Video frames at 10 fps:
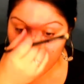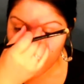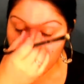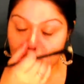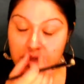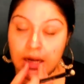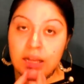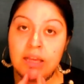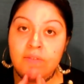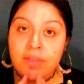and then it's
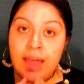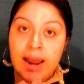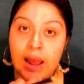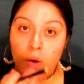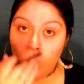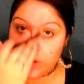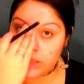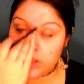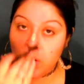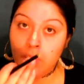going to even that out
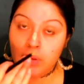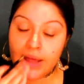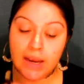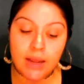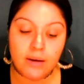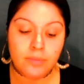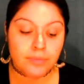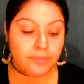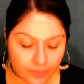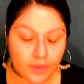once it's all blended.
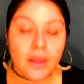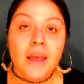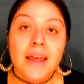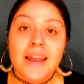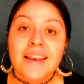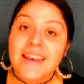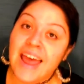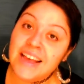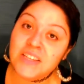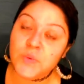
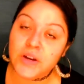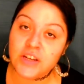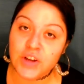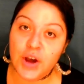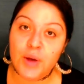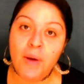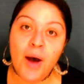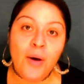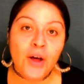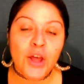Next, we're going to talk
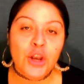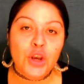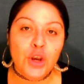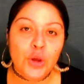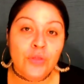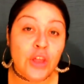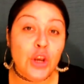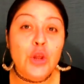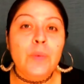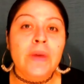about the
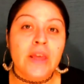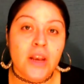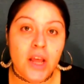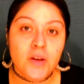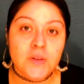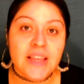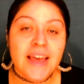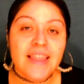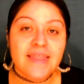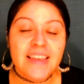Nubian Nose.
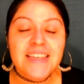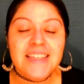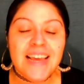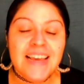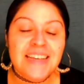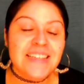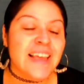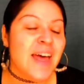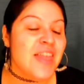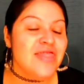This is
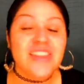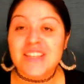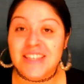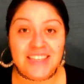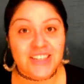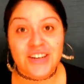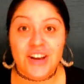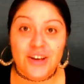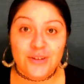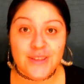the Sisto
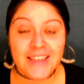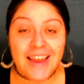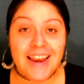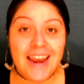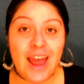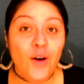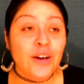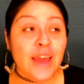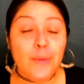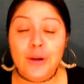Nose.
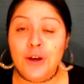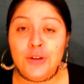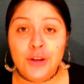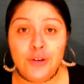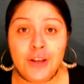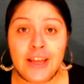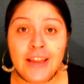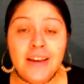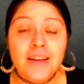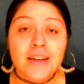Now, Gabrielle
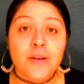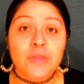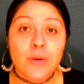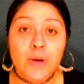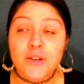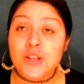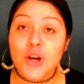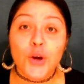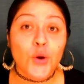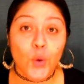Union, the most
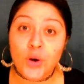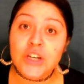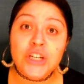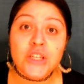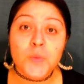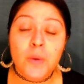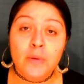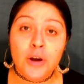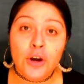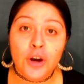gorgeous
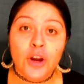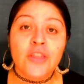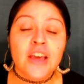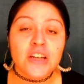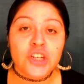woman on earth,